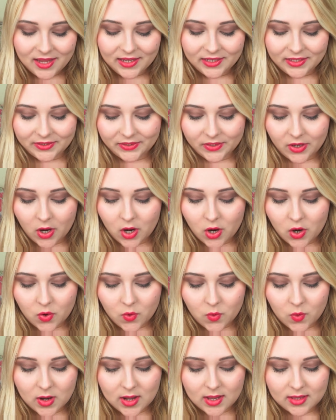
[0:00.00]

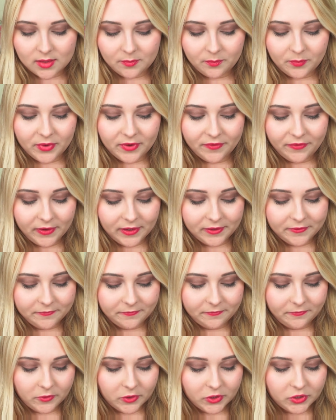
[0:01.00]
So the perfect
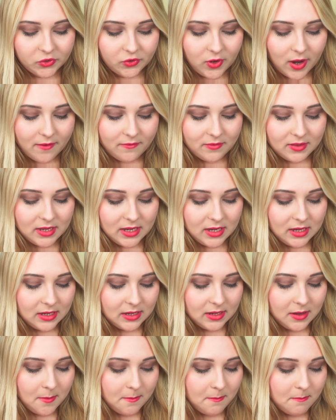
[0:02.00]
for
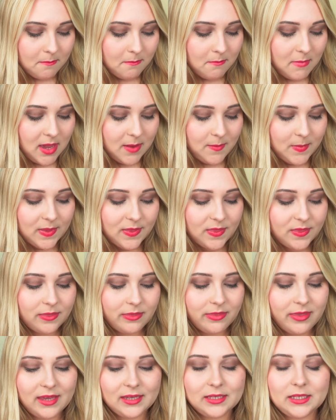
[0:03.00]
traveling, maybe
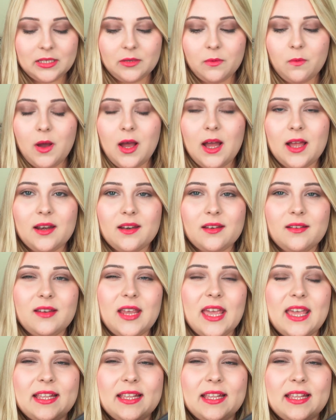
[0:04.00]
this one.